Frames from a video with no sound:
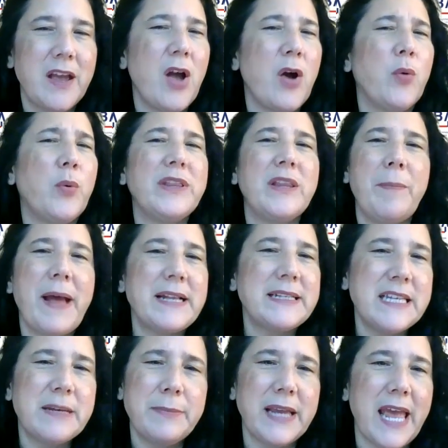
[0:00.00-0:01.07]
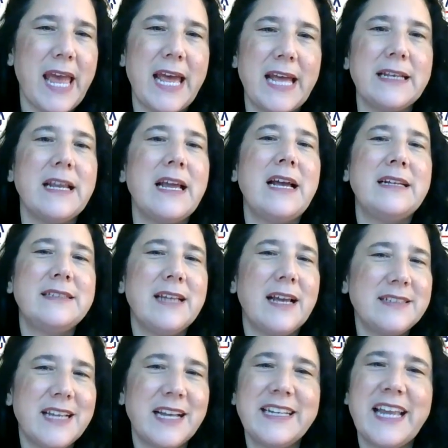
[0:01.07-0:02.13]
When the pandemic hit,
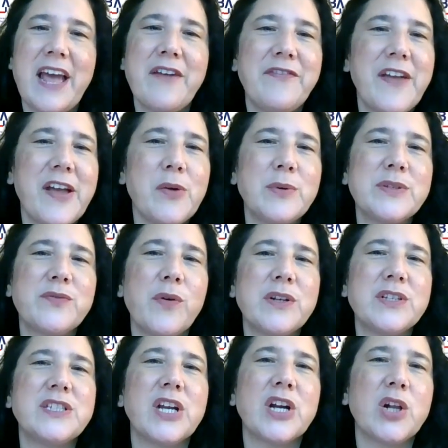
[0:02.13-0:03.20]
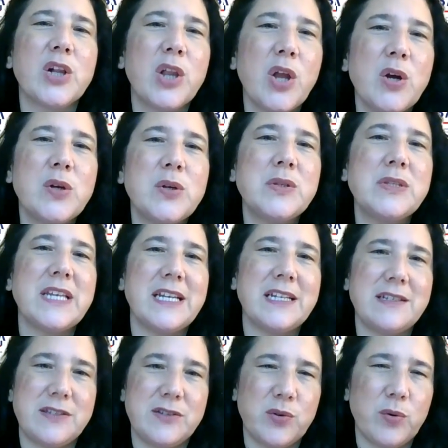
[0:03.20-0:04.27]
Tan Cafe was forced to close
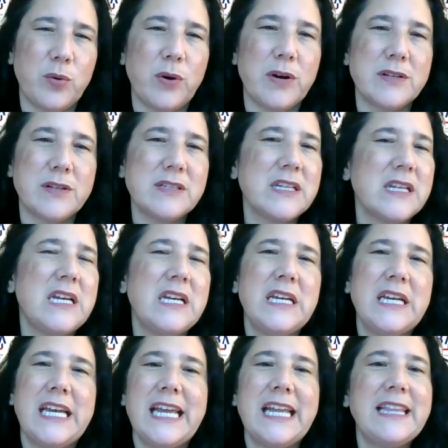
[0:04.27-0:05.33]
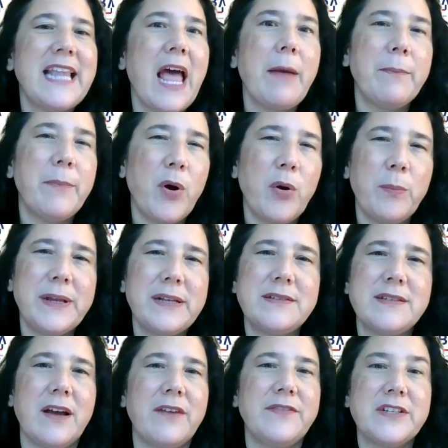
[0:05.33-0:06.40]
its doors. In that moment
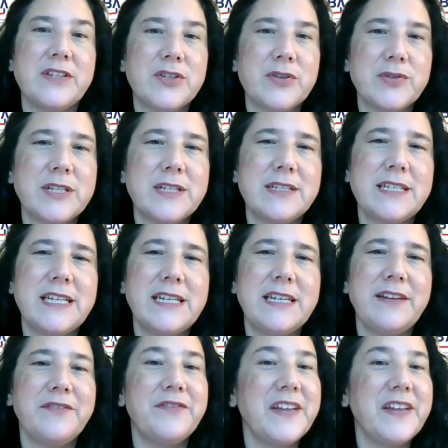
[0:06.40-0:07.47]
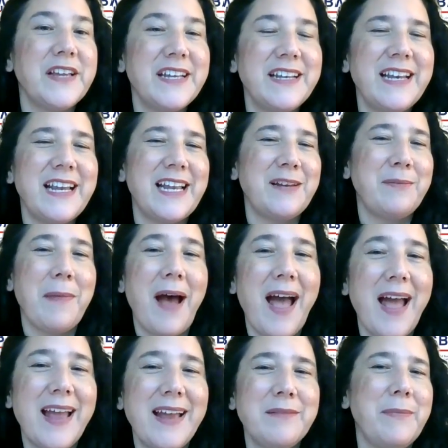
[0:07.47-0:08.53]
of uncertainty, Vin and
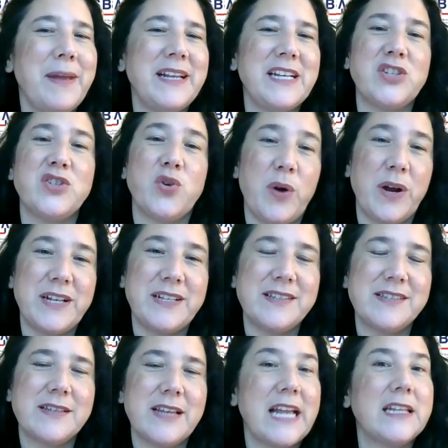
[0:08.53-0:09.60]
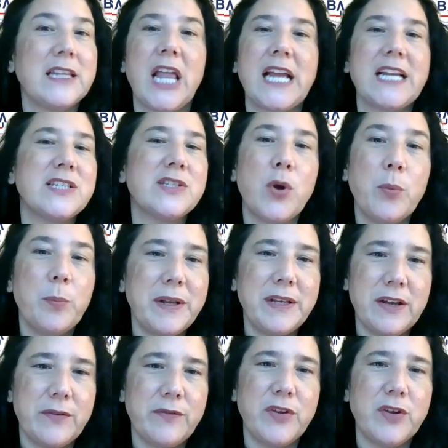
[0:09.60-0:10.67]
Mai made a choice, and like so
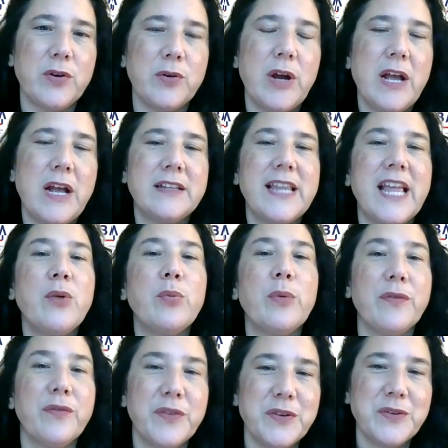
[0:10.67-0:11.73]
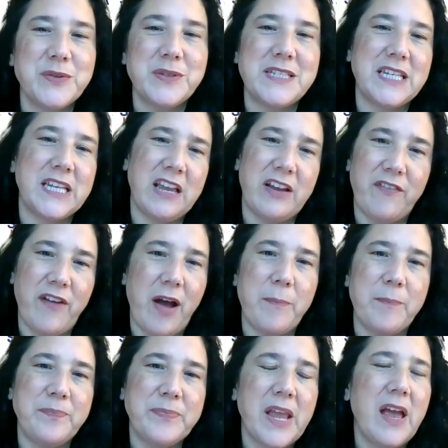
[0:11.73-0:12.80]
many of you, they refused to give
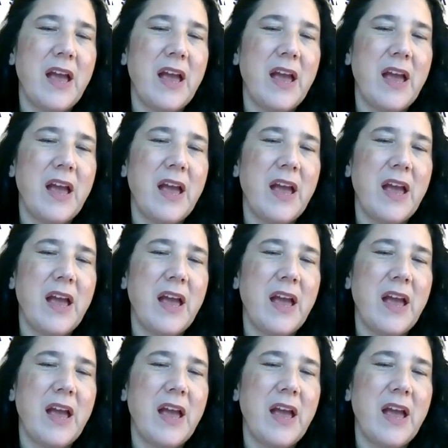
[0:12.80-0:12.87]
up.